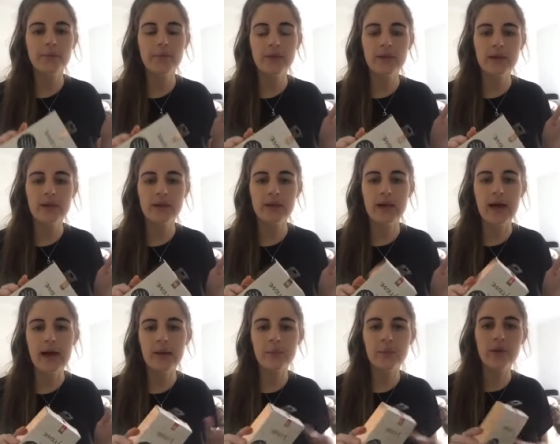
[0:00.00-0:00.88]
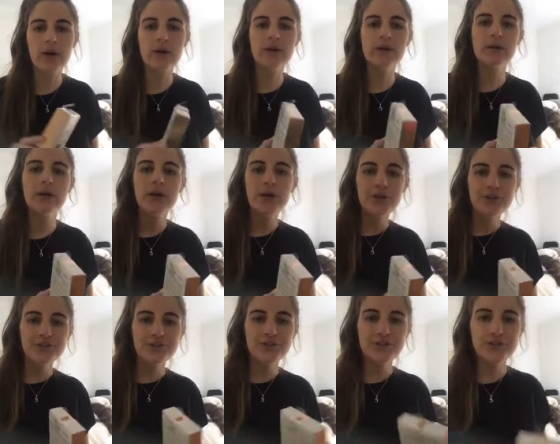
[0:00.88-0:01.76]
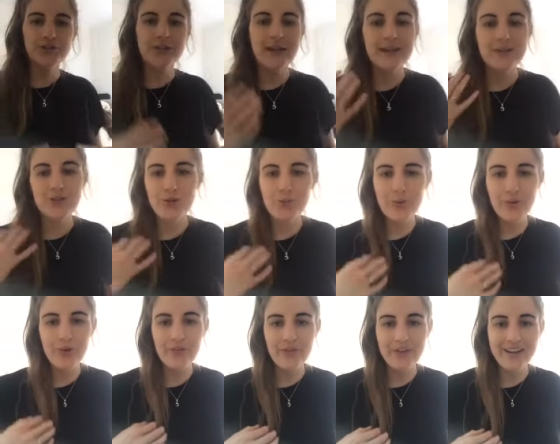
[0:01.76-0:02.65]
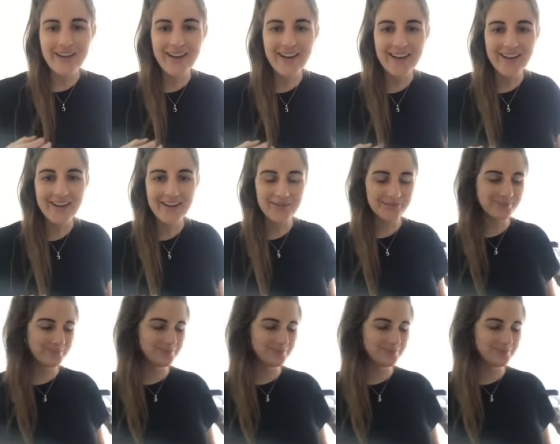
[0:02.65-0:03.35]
the light brown to get your perfect color.